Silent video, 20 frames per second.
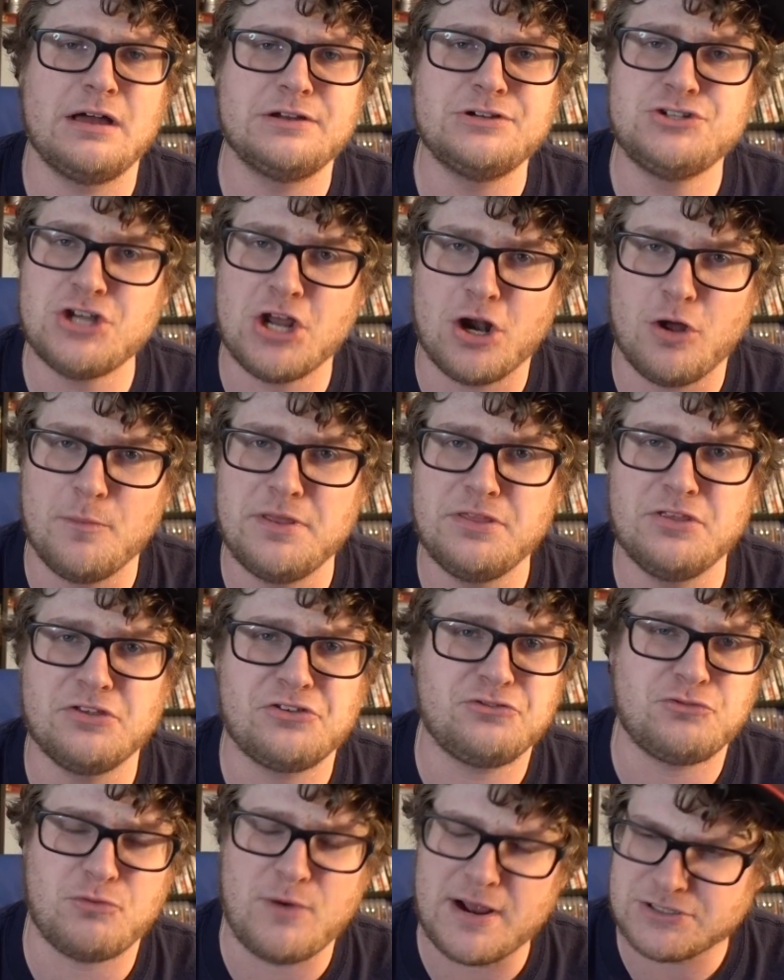gentleman, this
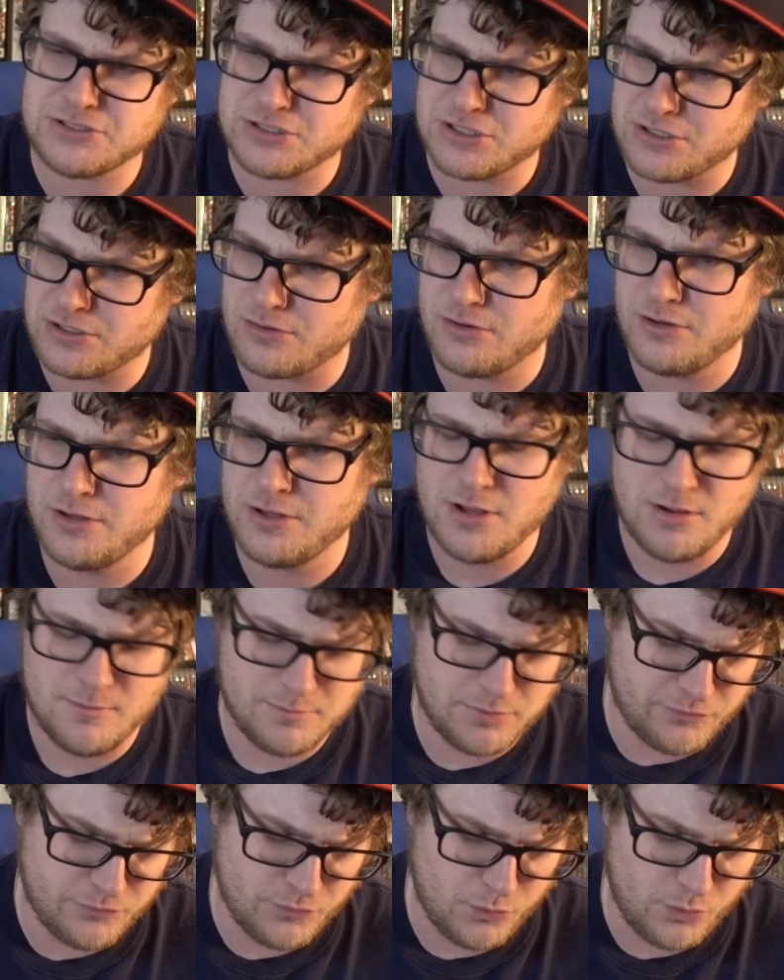director,
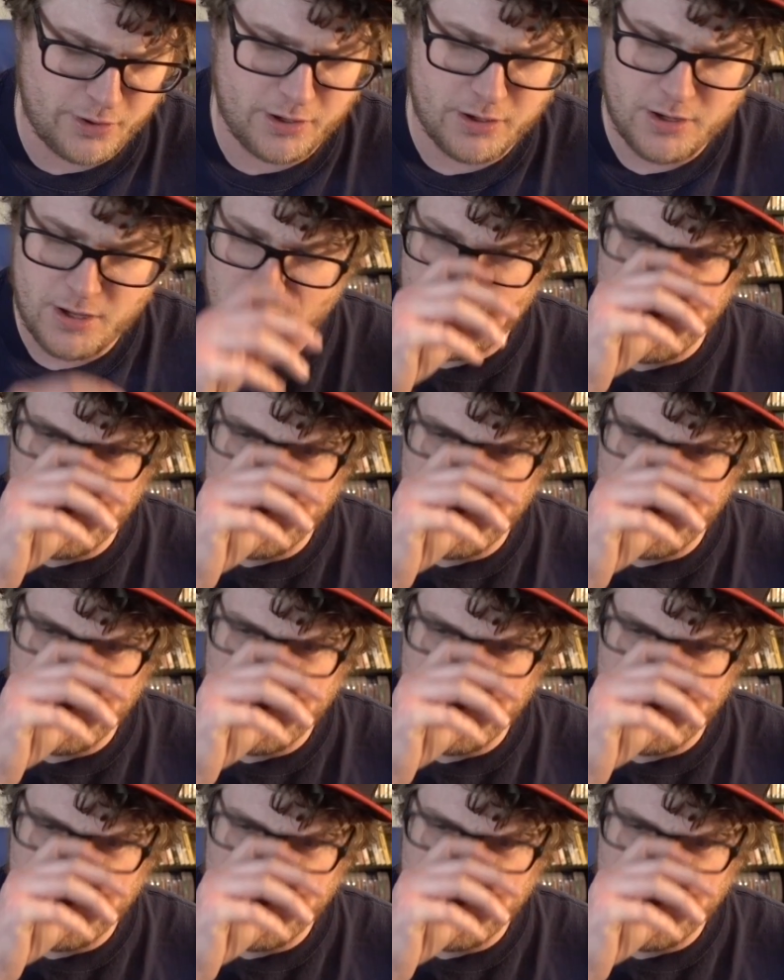before.